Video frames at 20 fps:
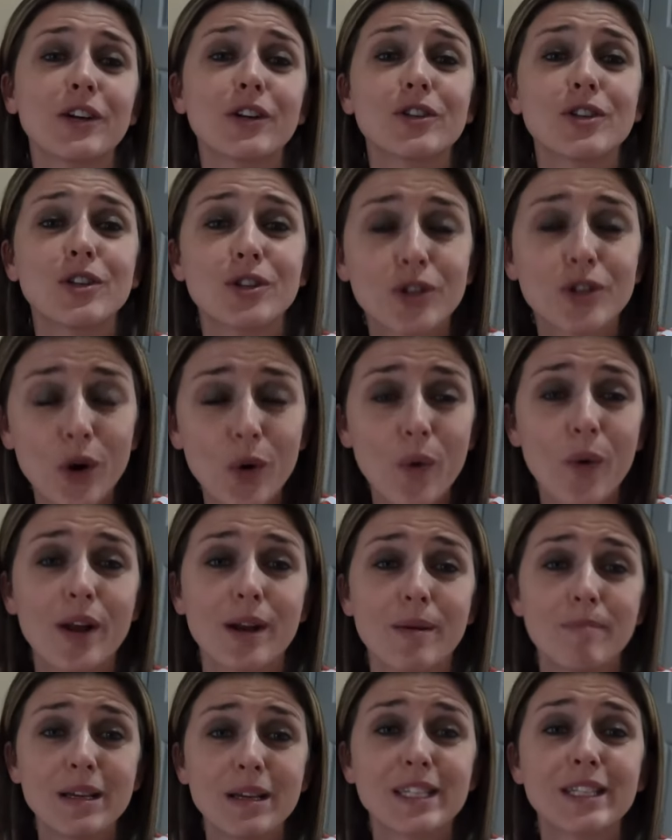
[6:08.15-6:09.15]
because you don't
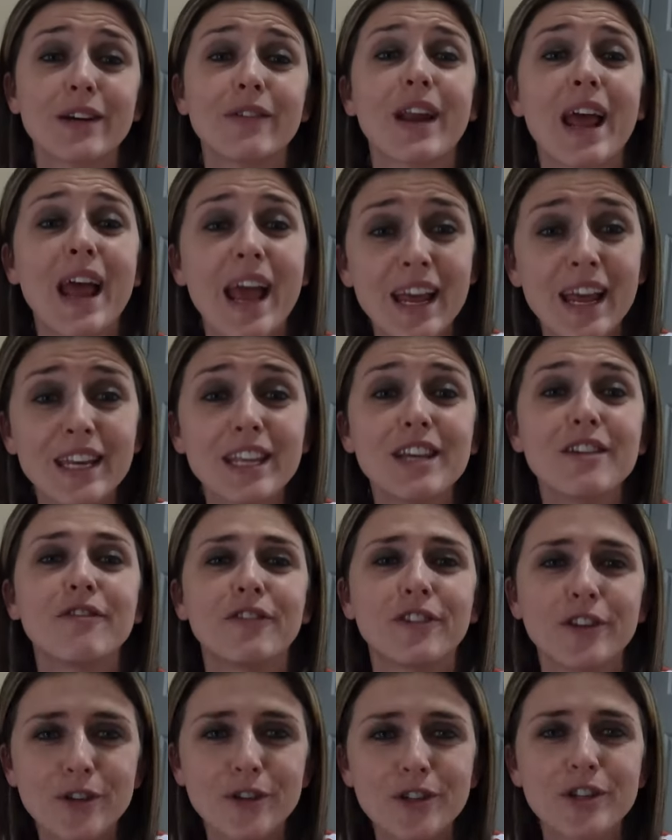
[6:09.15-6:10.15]
want to miss out any
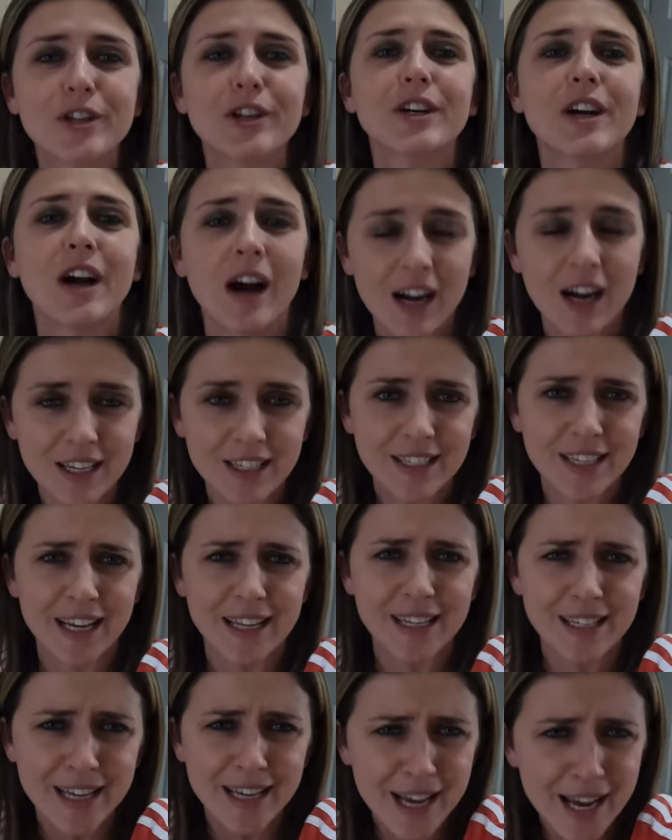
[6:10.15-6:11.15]
future
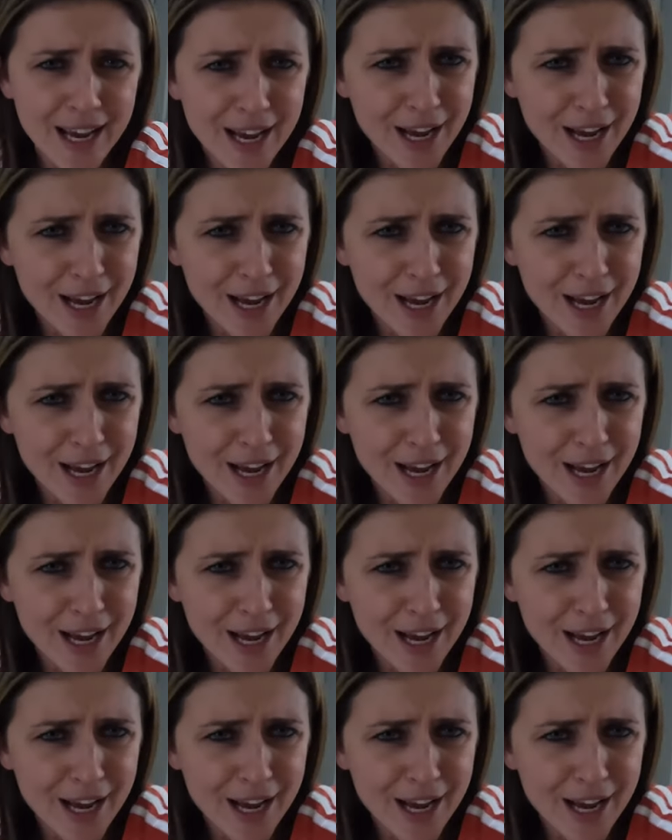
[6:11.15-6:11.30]
content.